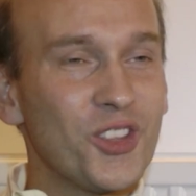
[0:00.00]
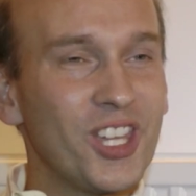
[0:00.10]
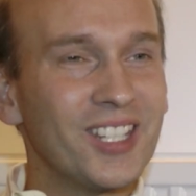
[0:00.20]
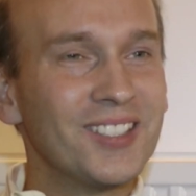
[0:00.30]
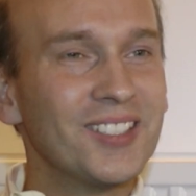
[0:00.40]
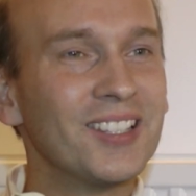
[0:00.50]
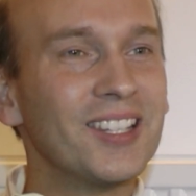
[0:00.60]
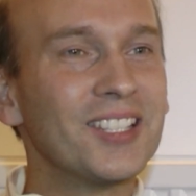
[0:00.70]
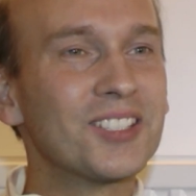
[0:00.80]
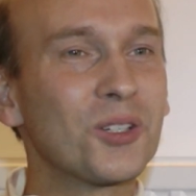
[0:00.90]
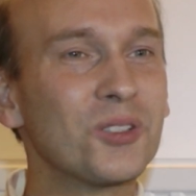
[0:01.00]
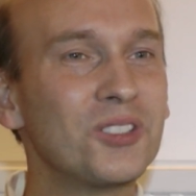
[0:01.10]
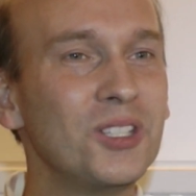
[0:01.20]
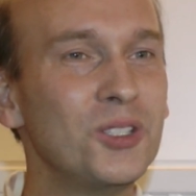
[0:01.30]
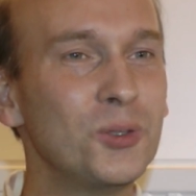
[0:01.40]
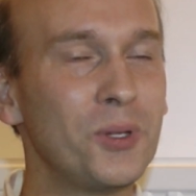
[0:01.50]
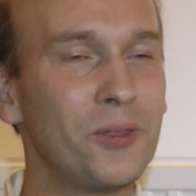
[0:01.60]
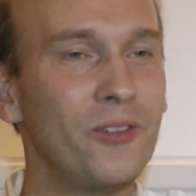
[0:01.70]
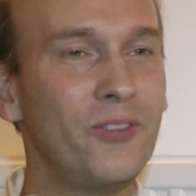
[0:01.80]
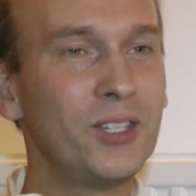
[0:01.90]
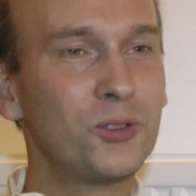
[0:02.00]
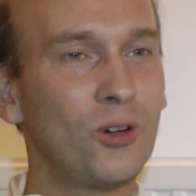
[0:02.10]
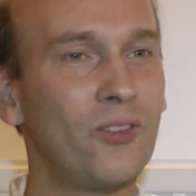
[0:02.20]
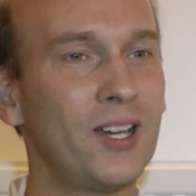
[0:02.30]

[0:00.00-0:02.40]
Then let's continue with Victor